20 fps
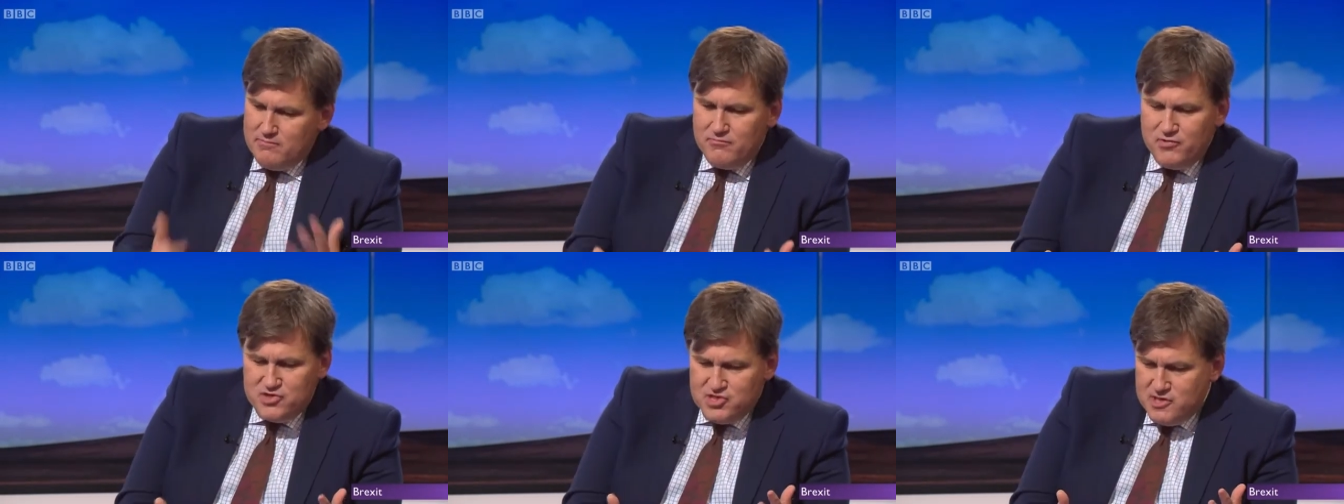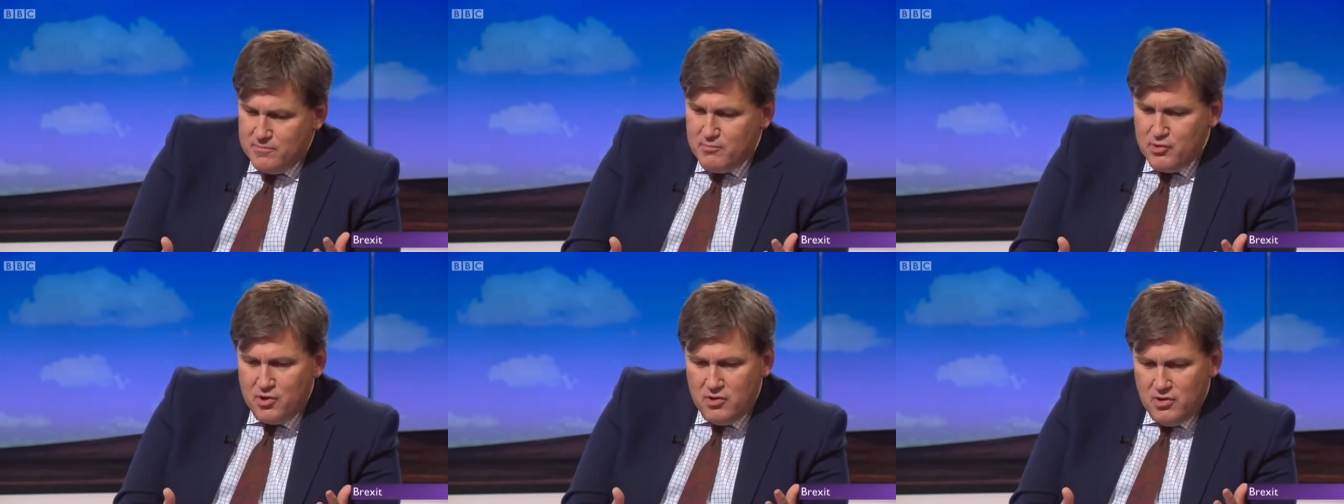
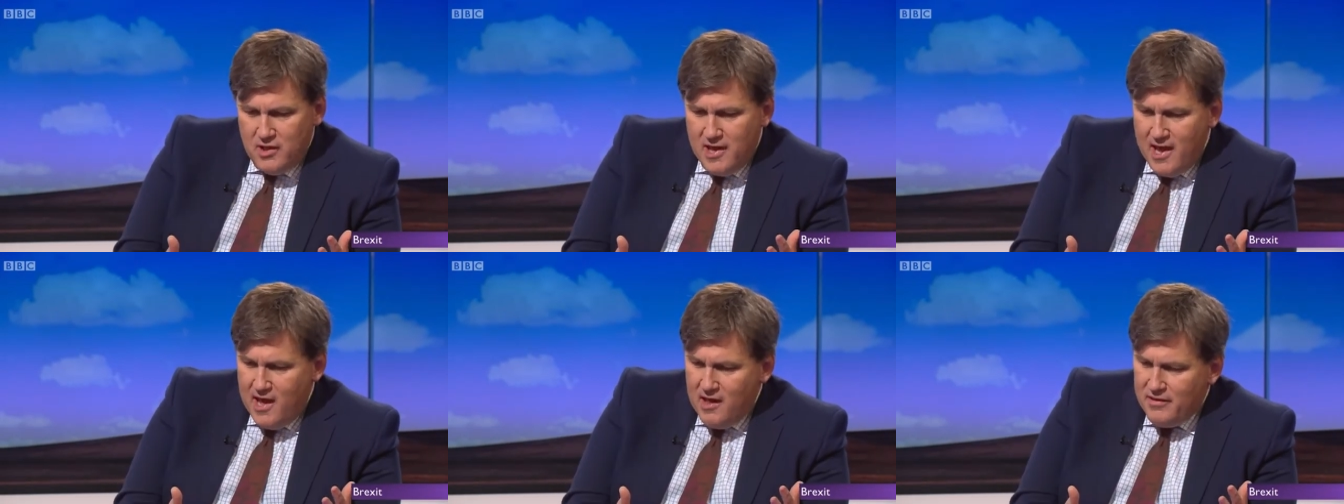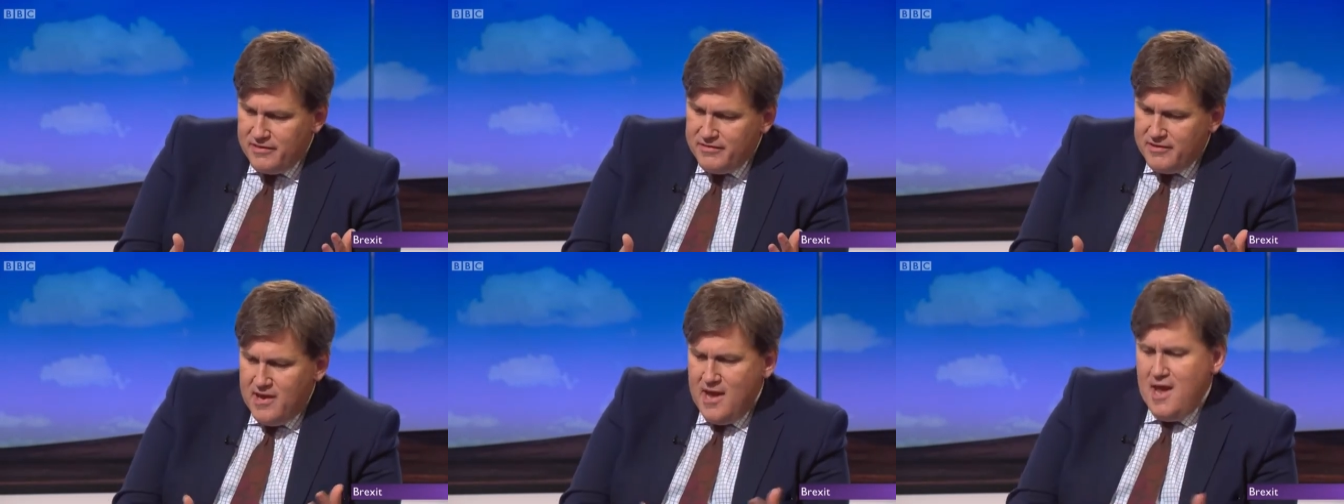reciprocal
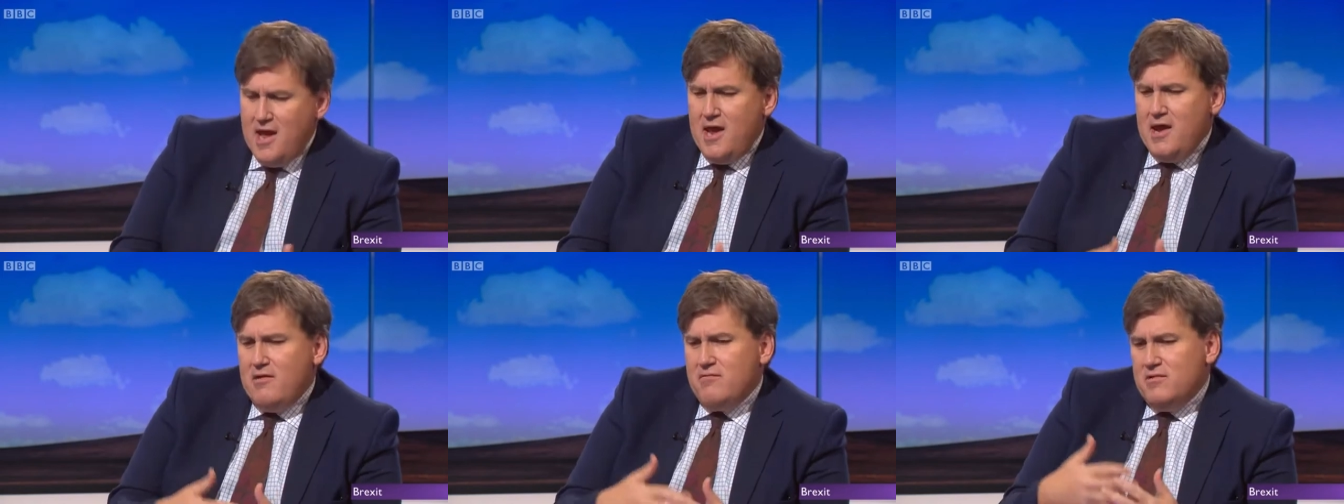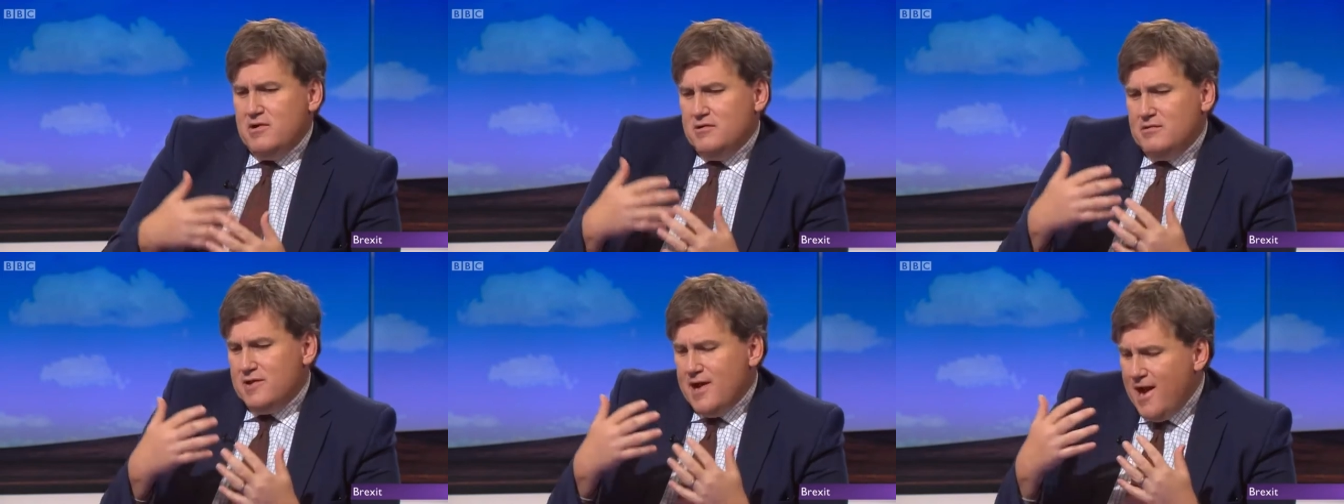health care
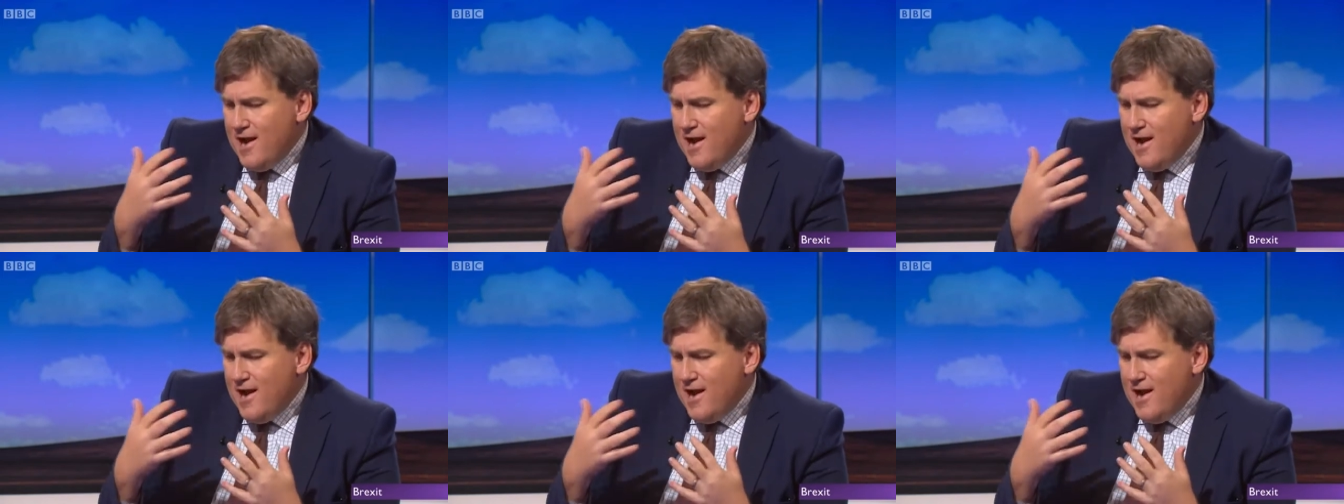and